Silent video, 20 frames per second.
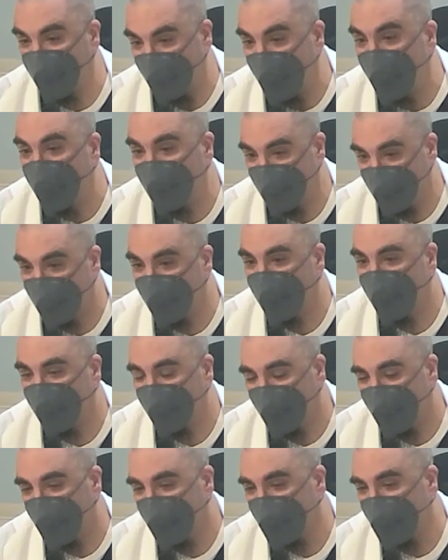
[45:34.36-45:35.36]
eval.
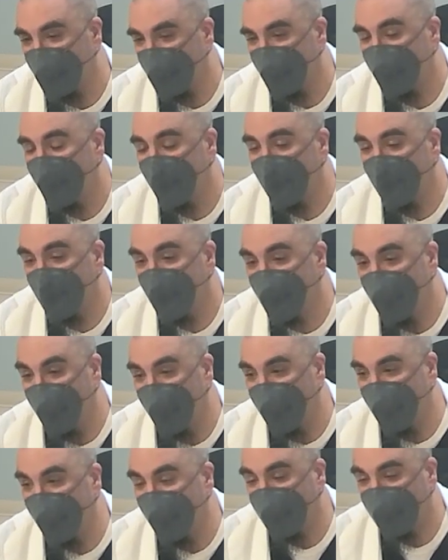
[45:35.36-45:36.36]
Right.
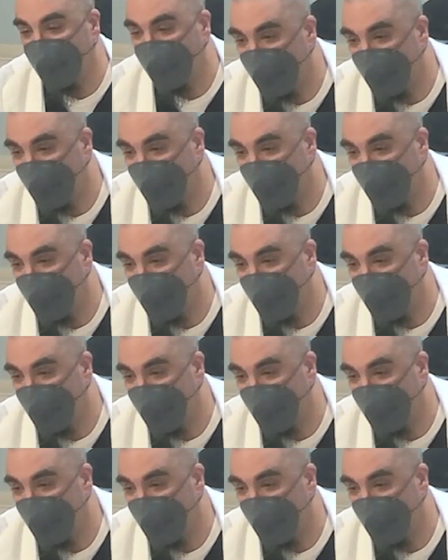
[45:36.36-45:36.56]
But let's